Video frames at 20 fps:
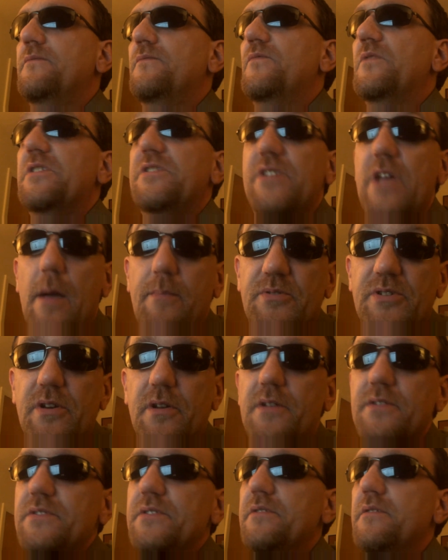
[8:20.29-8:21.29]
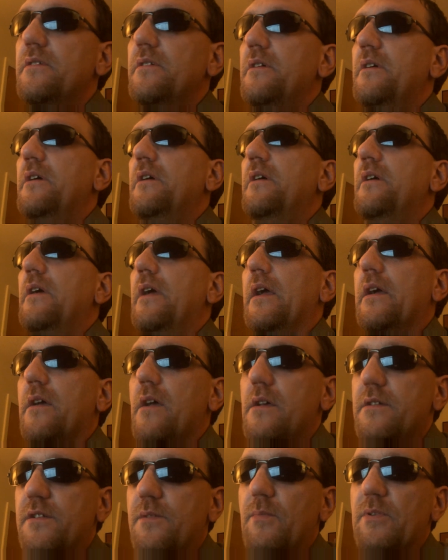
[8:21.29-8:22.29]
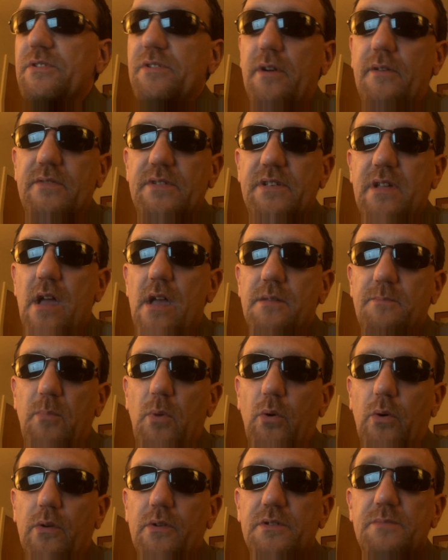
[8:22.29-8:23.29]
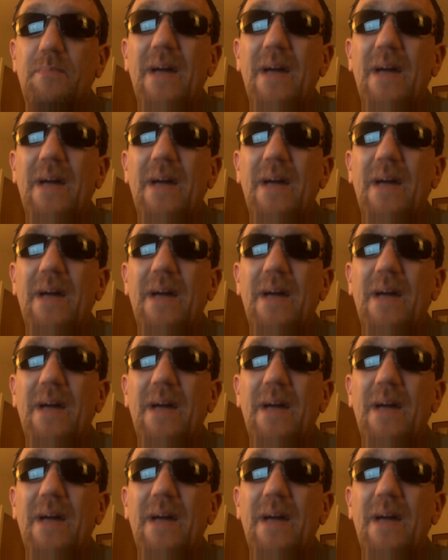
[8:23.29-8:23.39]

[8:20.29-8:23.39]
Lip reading: receptionists, and customer service type brokers.